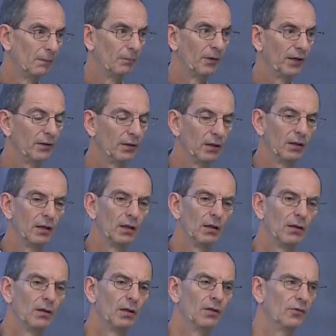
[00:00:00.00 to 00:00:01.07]

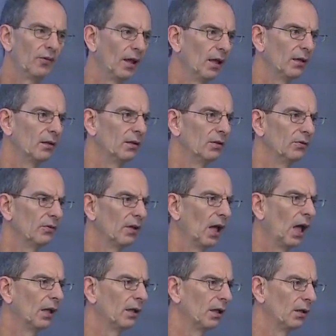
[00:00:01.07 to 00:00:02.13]
is
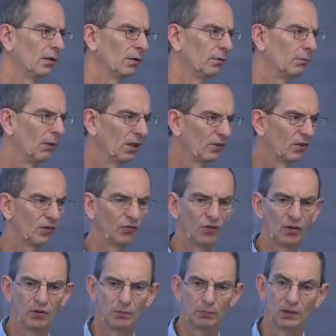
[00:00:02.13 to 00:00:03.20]
that a message
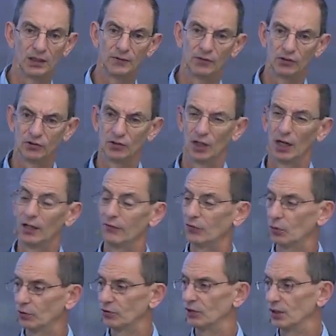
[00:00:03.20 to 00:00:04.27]
for believers today? Of
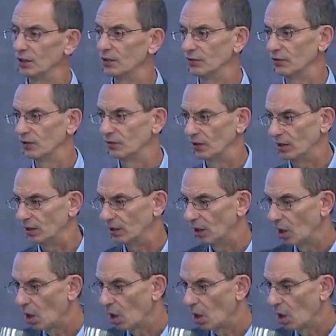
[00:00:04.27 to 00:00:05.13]
course it is, isn't it?